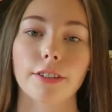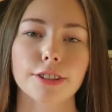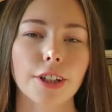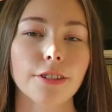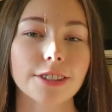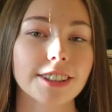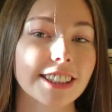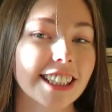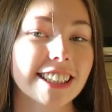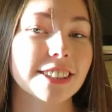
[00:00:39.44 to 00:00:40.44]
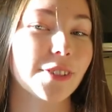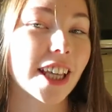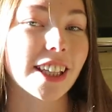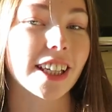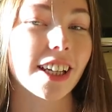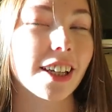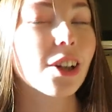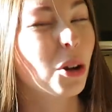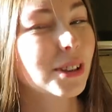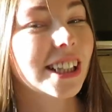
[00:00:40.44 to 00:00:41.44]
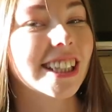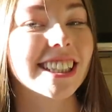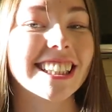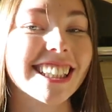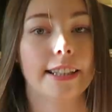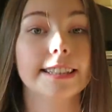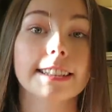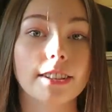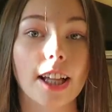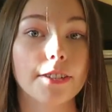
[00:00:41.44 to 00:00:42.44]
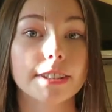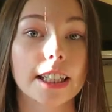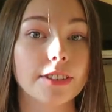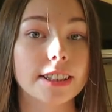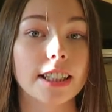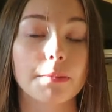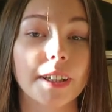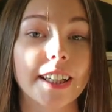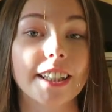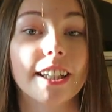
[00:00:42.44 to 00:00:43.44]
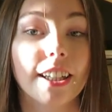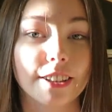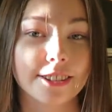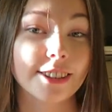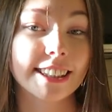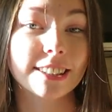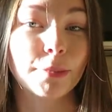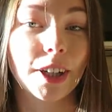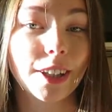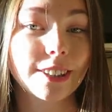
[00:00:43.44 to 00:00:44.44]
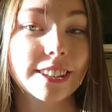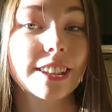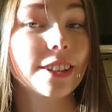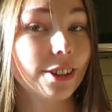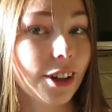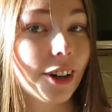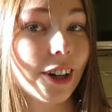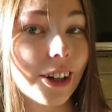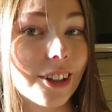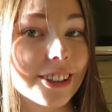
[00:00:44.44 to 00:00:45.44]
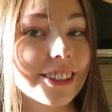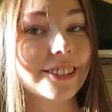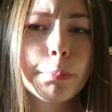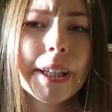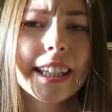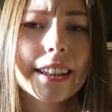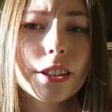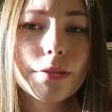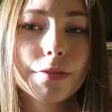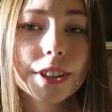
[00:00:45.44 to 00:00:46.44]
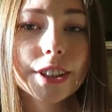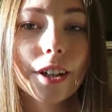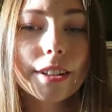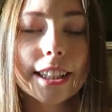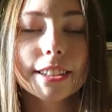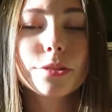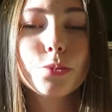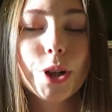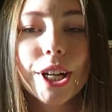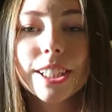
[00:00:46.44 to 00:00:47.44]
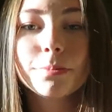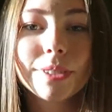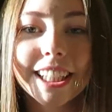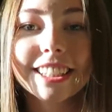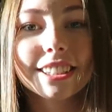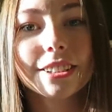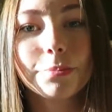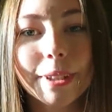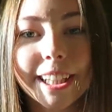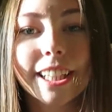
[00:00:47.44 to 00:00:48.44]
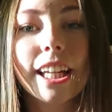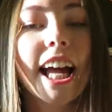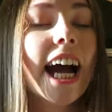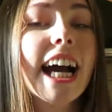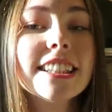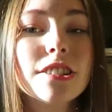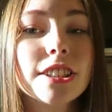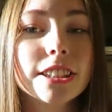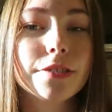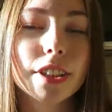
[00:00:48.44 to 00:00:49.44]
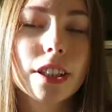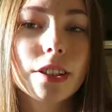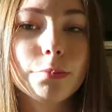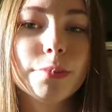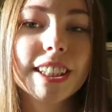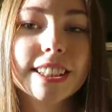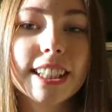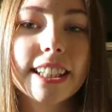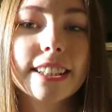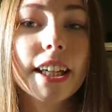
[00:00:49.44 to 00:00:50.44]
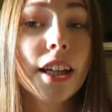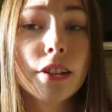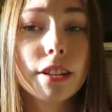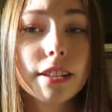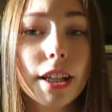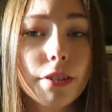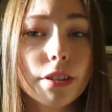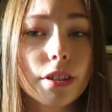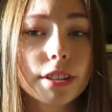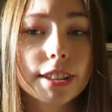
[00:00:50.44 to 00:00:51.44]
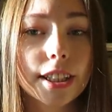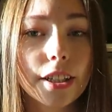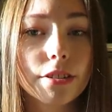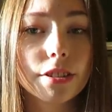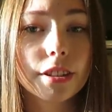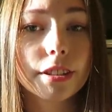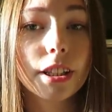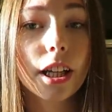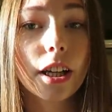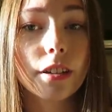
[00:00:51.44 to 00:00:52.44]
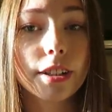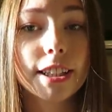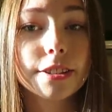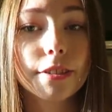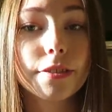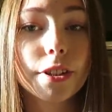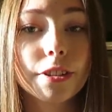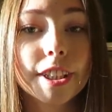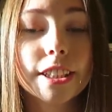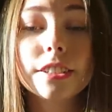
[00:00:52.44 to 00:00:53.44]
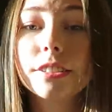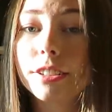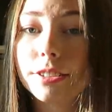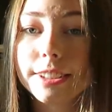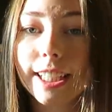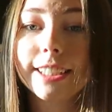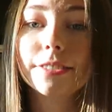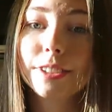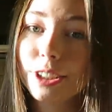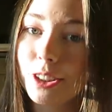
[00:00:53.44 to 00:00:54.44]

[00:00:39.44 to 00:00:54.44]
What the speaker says: There is no such thing as failing, only learning. This is a life-saving tip here. Study smart, not hard. Being in the comfort zone is the worst place you could be. As Christopher Columbus said, you can never cross the ocean unless you have courage to lose sight of the